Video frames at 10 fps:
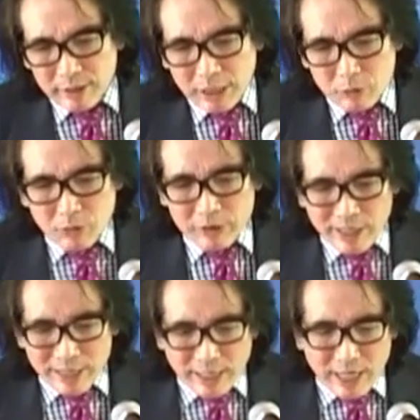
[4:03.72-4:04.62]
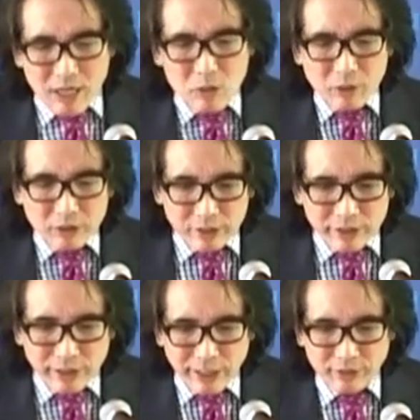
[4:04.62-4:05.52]
that would allow
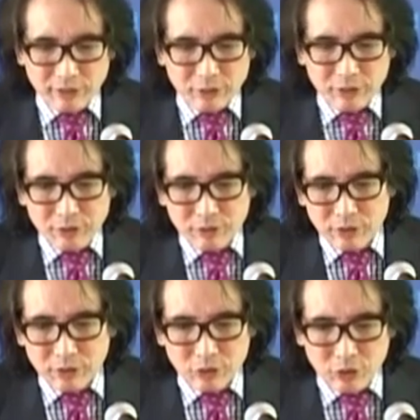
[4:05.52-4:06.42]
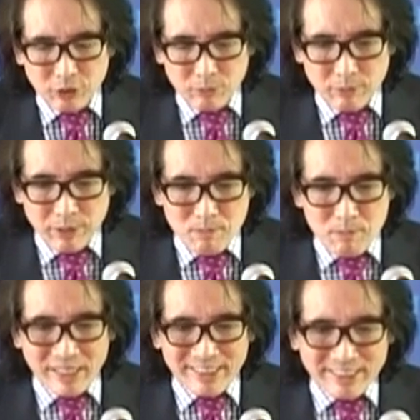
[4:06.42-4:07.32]
one's health to be
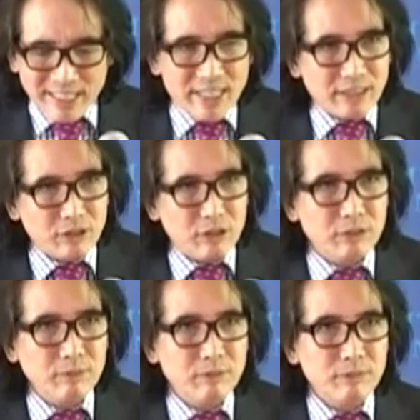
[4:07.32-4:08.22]
maintained,